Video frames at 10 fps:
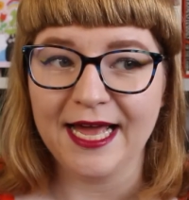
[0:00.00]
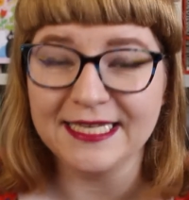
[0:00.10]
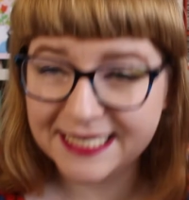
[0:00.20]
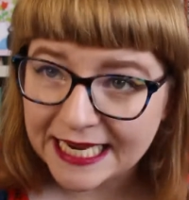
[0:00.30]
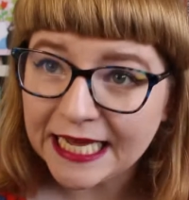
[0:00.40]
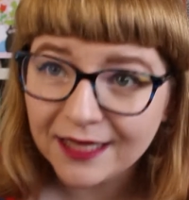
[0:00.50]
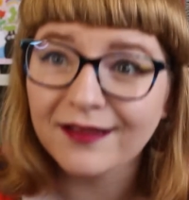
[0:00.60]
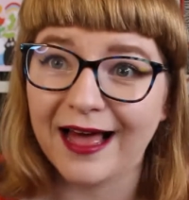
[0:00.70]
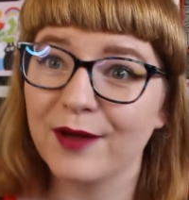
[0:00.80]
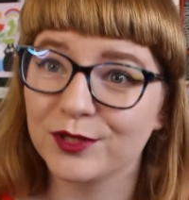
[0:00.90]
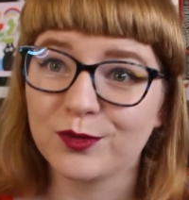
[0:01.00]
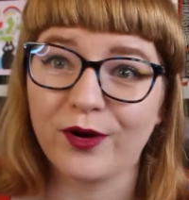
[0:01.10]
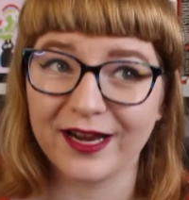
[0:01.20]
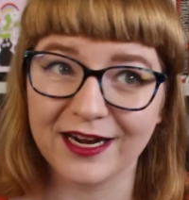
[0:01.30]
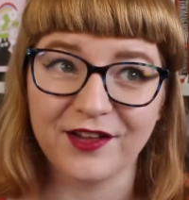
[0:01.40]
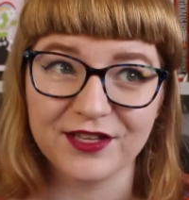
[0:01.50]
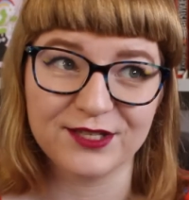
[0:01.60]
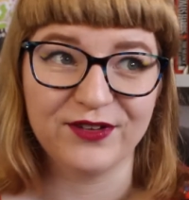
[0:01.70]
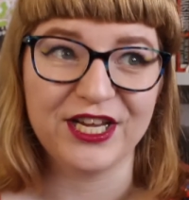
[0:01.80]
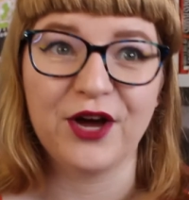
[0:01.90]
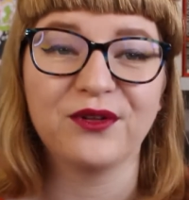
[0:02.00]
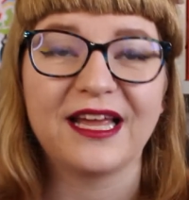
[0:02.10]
until I was working on this video.